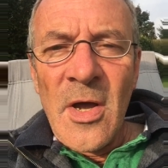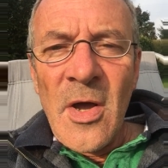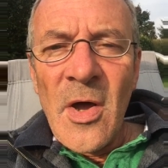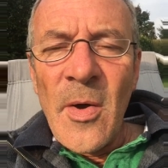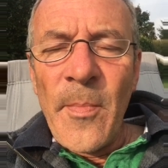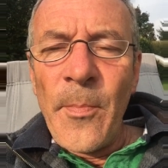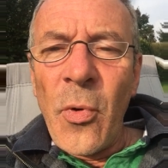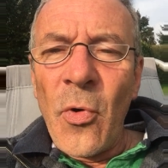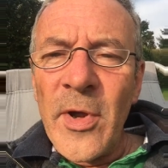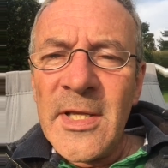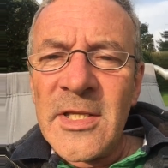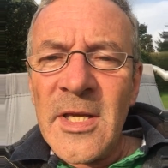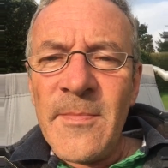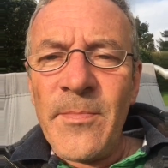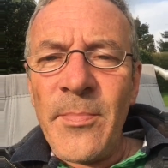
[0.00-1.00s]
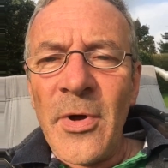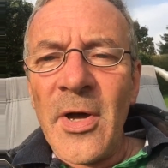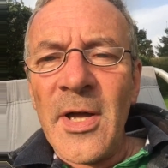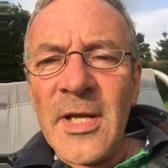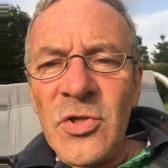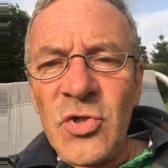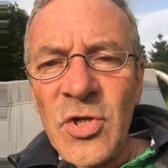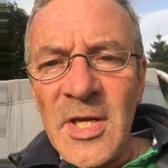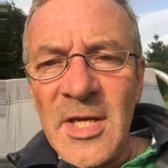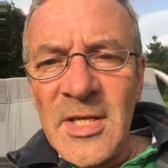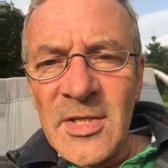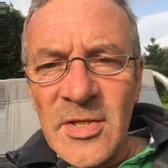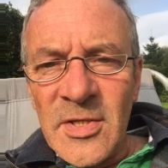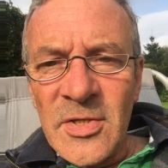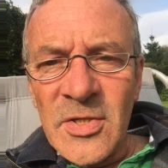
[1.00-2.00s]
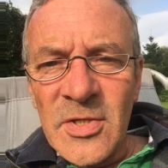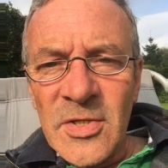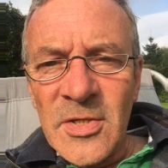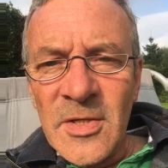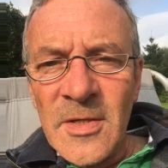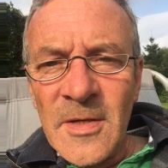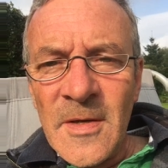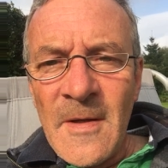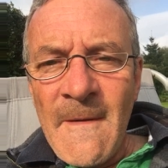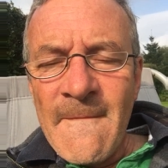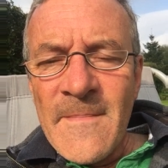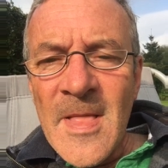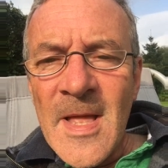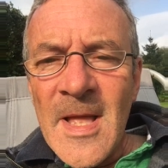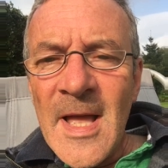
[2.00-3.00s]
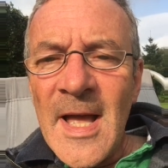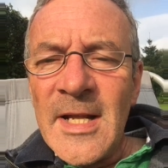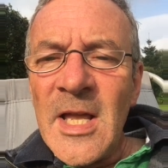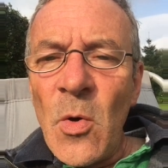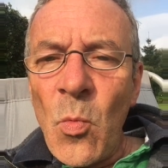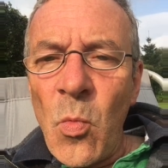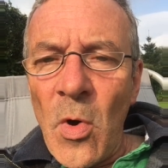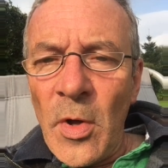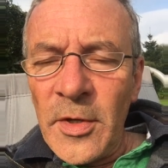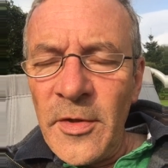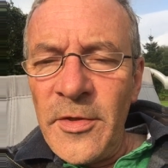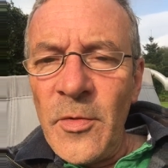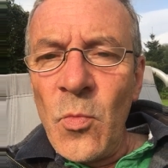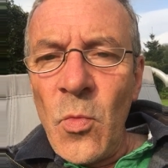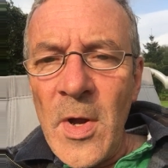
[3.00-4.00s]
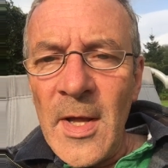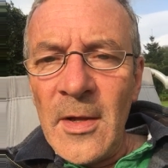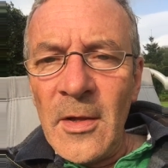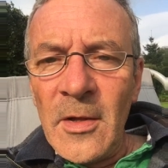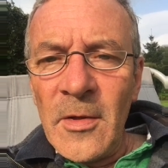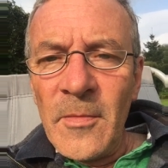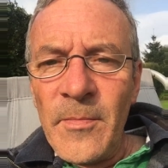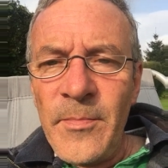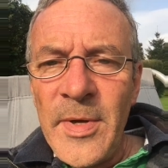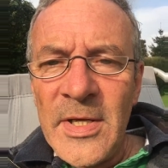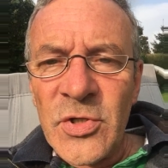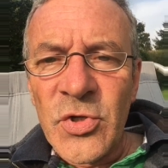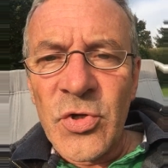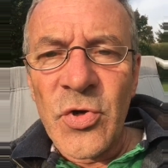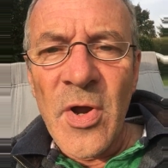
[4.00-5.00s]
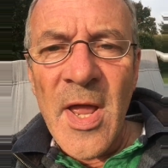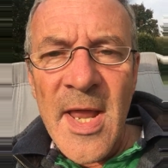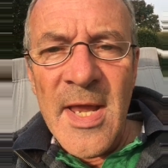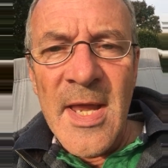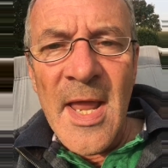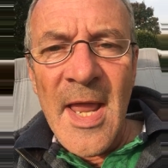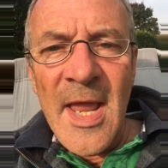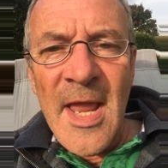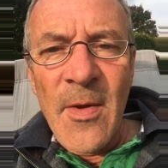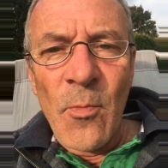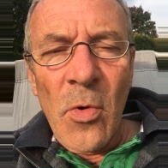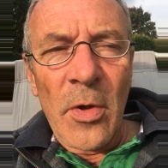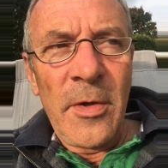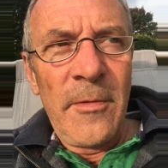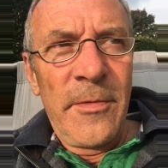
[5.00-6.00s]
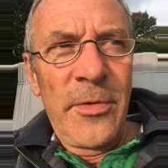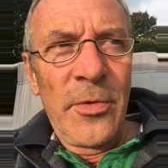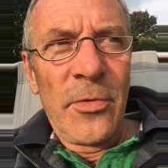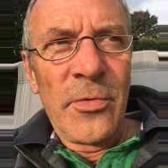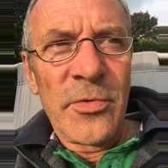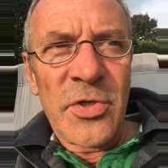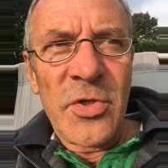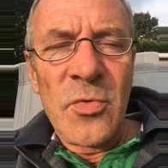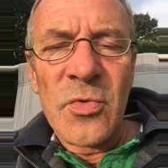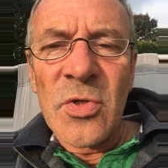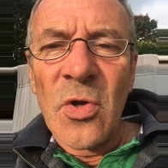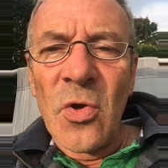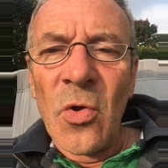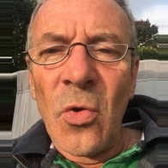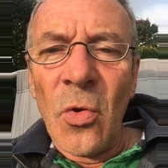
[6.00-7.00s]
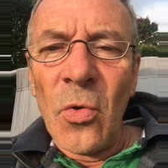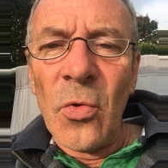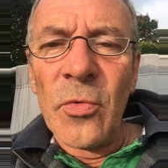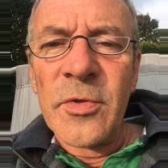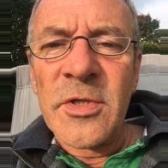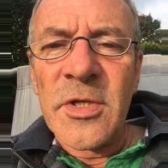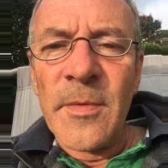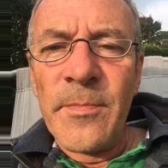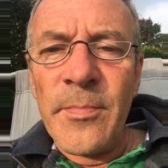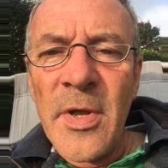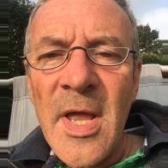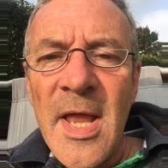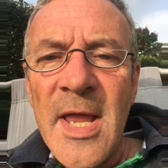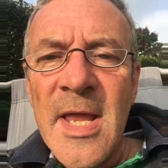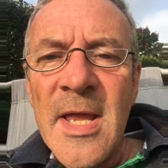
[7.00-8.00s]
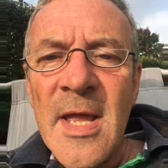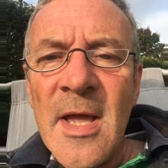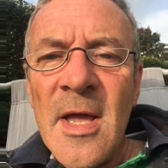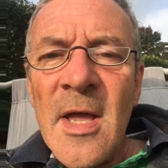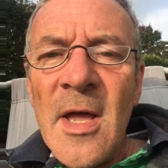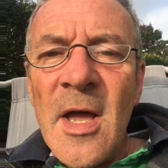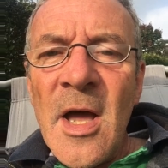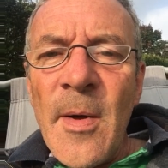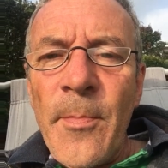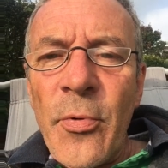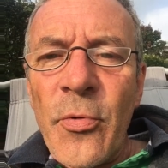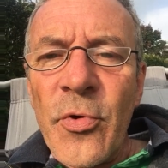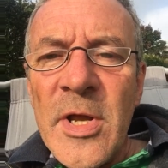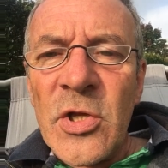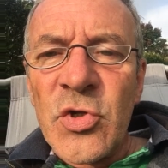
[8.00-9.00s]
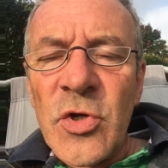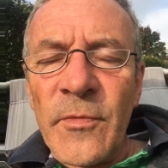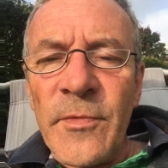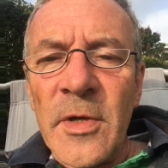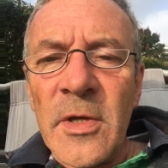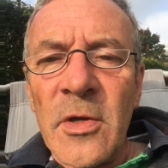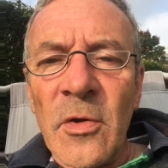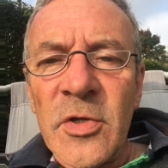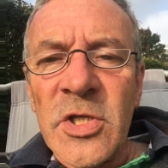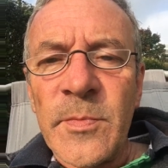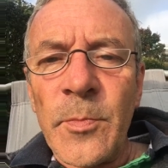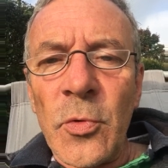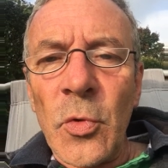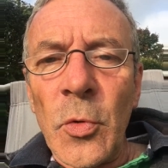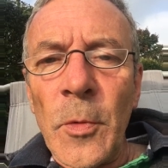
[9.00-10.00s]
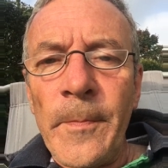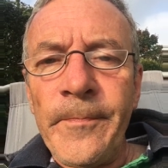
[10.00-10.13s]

appointed by Jesus, and yet one of them will betray him. One of those who's called to be a preacher of the gospel,